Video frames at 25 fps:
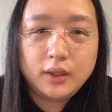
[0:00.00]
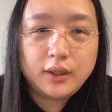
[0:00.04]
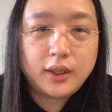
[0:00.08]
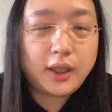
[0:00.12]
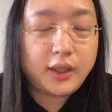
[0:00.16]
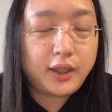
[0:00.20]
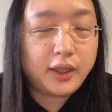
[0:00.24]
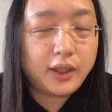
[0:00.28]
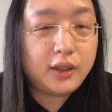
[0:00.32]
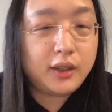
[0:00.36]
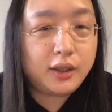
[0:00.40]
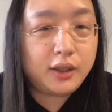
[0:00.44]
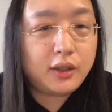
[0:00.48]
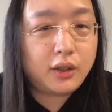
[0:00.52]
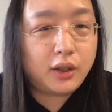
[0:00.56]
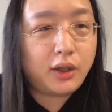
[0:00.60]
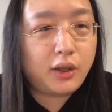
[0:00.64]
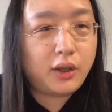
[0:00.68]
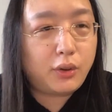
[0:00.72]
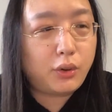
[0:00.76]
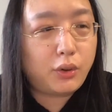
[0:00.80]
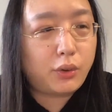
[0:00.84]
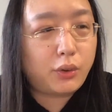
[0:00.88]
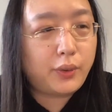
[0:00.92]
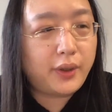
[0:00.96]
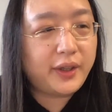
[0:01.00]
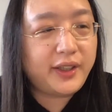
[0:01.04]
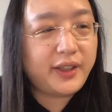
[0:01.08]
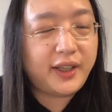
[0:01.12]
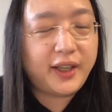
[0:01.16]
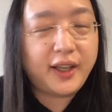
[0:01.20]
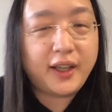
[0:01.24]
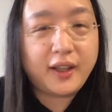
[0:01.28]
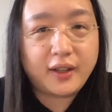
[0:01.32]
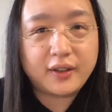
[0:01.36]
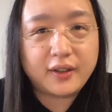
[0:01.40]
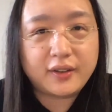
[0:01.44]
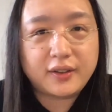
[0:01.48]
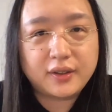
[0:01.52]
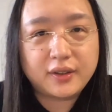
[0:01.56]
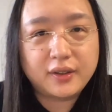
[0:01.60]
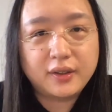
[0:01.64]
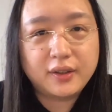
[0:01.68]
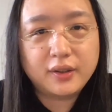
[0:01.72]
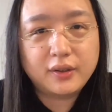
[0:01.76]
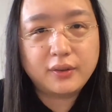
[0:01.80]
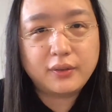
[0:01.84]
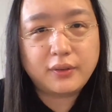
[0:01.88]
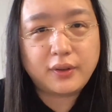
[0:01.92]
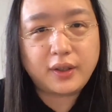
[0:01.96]
It already had,
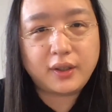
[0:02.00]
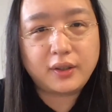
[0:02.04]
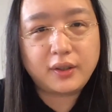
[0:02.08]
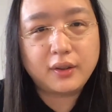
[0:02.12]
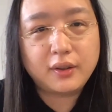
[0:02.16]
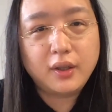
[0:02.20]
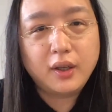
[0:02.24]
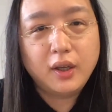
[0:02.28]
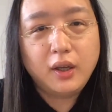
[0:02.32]
right?